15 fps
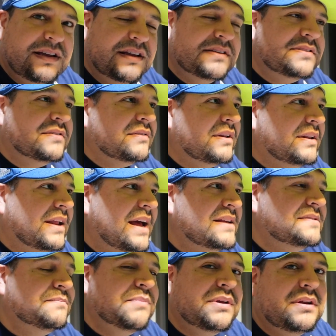until the
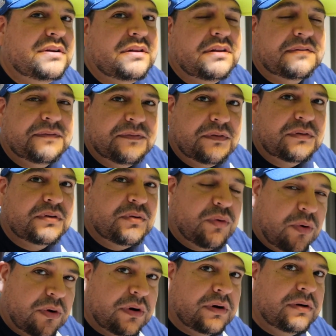last minute of the fourth
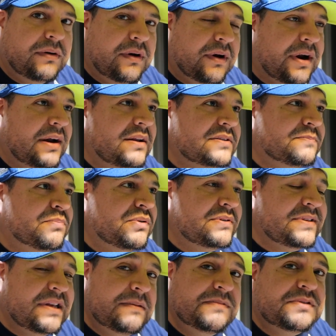quarter. All right, let's
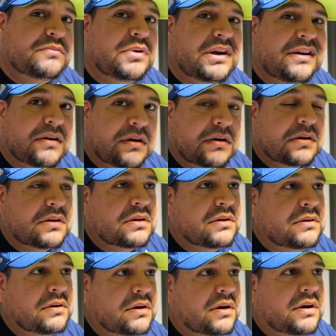put teams away early.
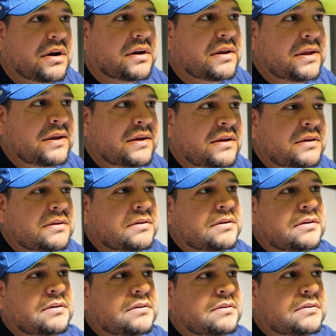All right.
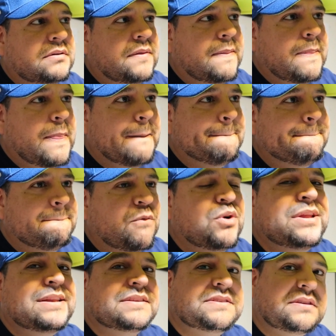We
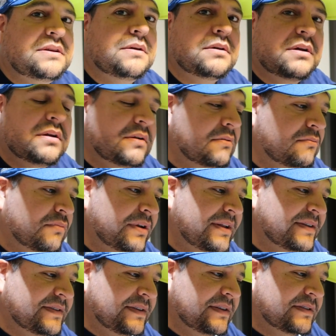need to
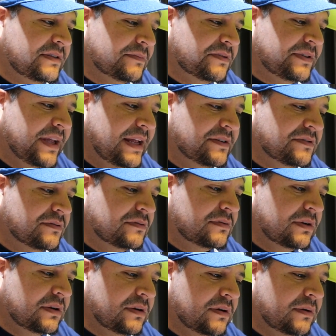see a
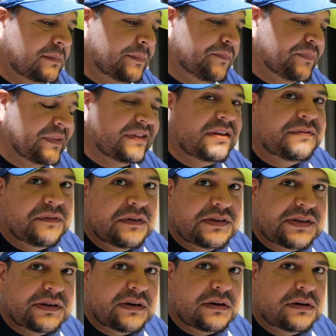substantial
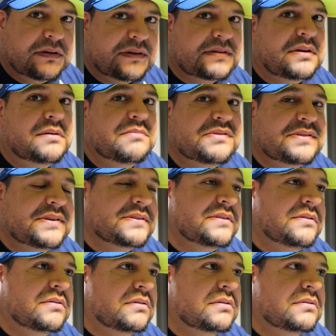difference here this coming
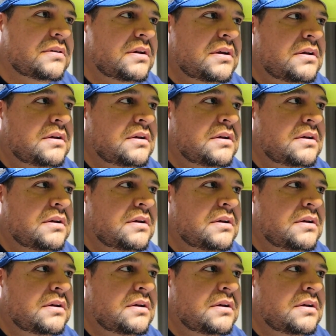season, or